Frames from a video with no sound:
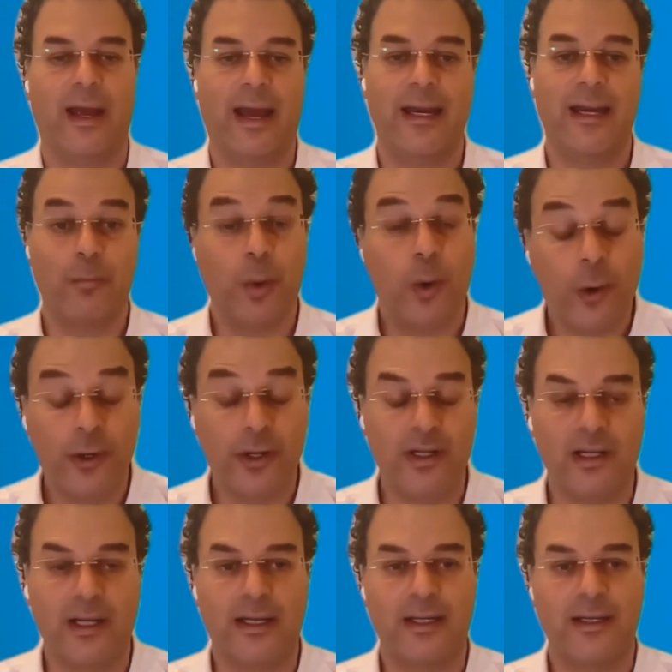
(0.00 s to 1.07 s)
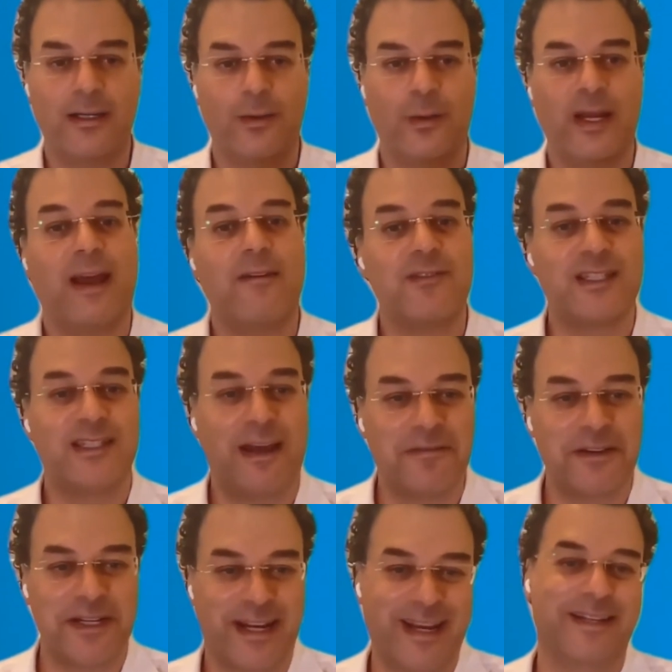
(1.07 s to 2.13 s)
Okay. And importantly, we have
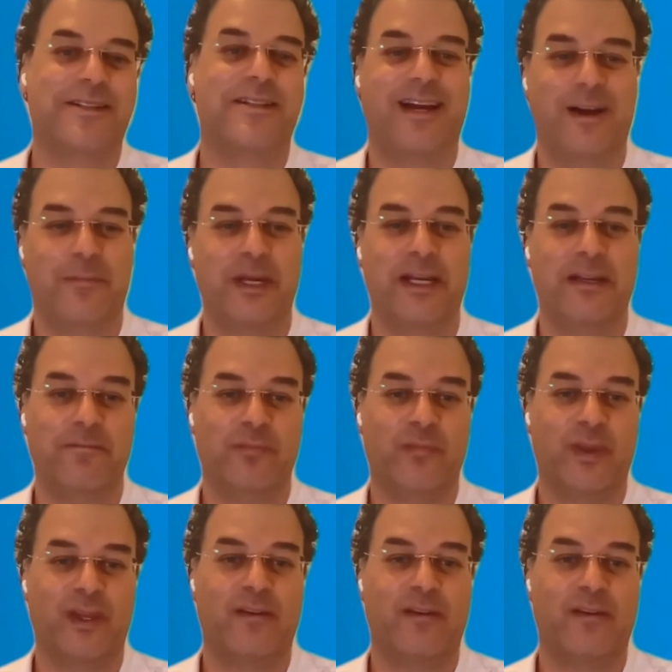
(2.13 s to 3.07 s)
seven kits coming